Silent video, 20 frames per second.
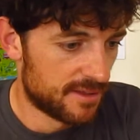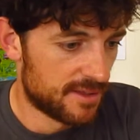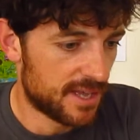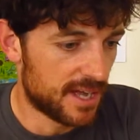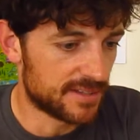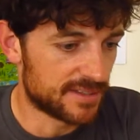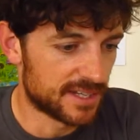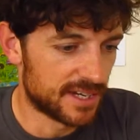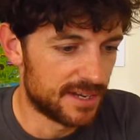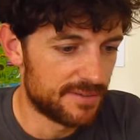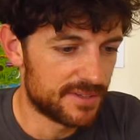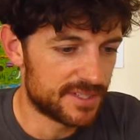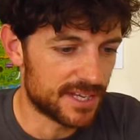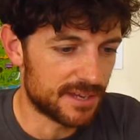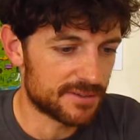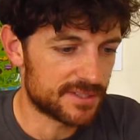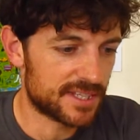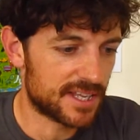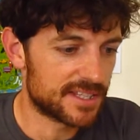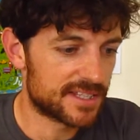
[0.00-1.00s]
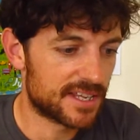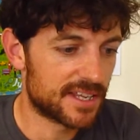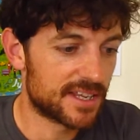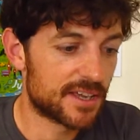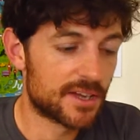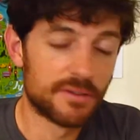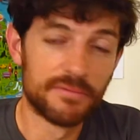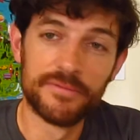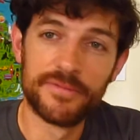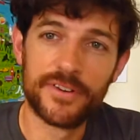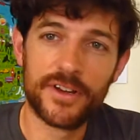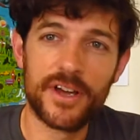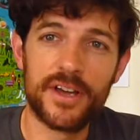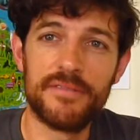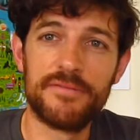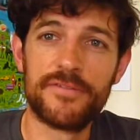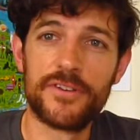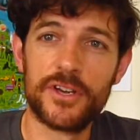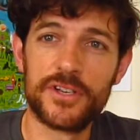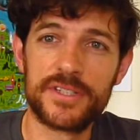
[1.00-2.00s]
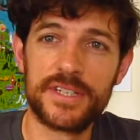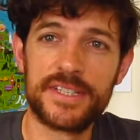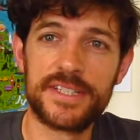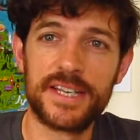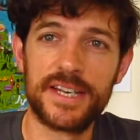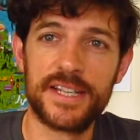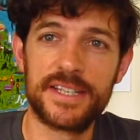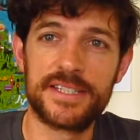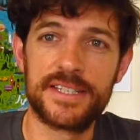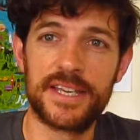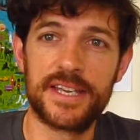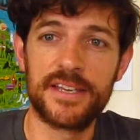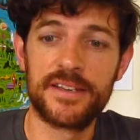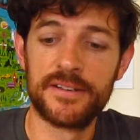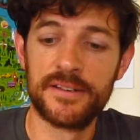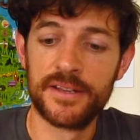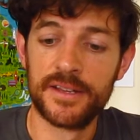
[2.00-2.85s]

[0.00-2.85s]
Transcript: and delivers outstanding comfort and versatility.